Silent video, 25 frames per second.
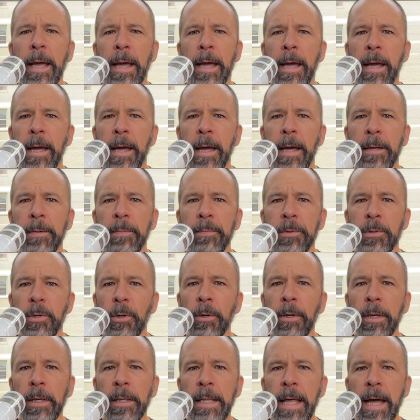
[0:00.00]
And
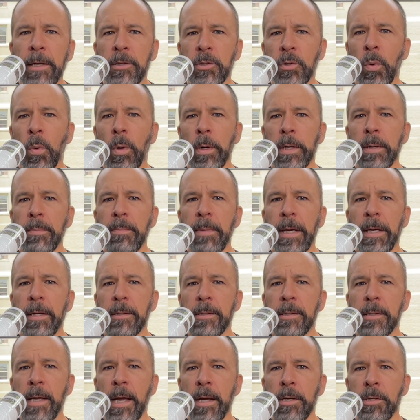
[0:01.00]
during that
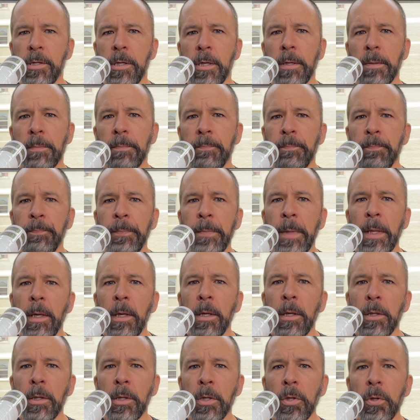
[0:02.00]
20-minute session,
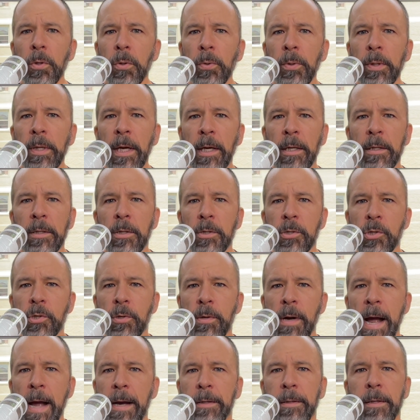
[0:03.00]
you get
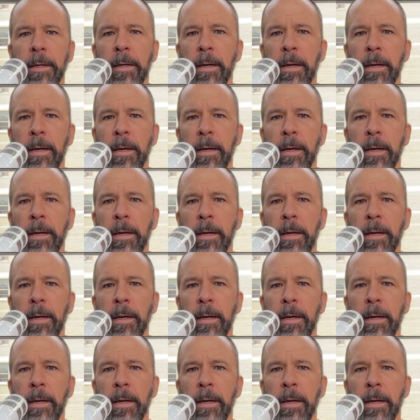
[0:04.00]
distracted